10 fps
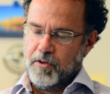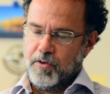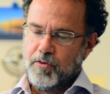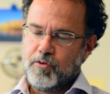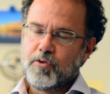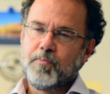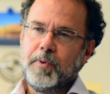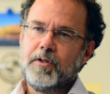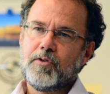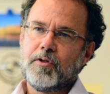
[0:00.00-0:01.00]
those
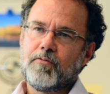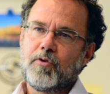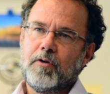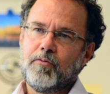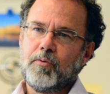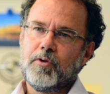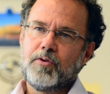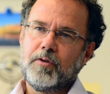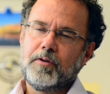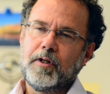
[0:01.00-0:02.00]
pieces of software
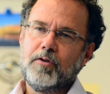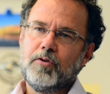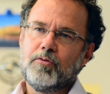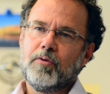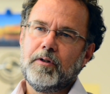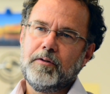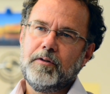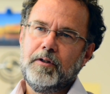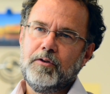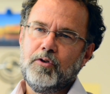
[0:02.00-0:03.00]
so that they could
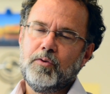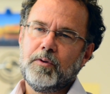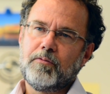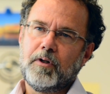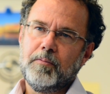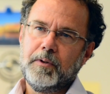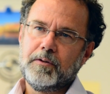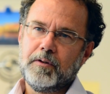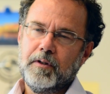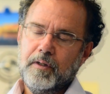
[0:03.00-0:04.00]
run in a new
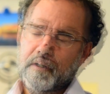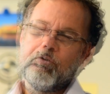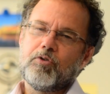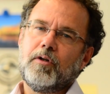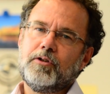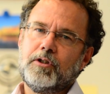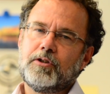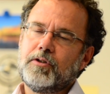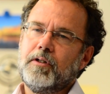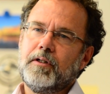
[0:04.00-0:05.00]
environment. It's not
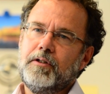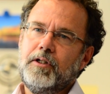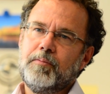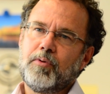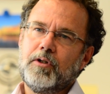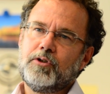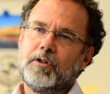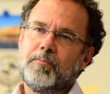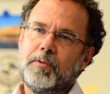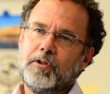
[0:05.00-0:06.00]
just an IT
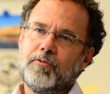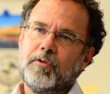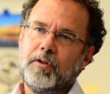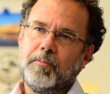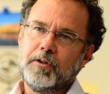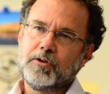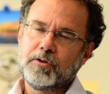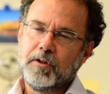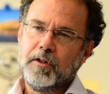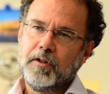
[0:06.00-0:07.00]
project, but it's very
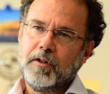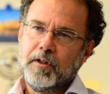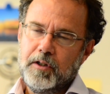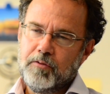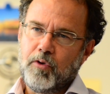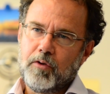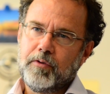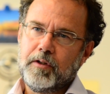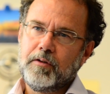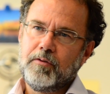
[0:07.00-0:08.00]
much
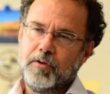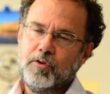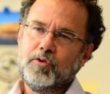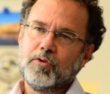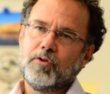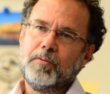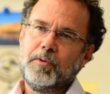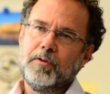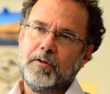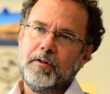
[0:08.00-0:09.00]
involving the user
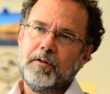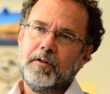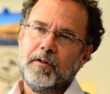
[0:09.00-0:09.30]
community.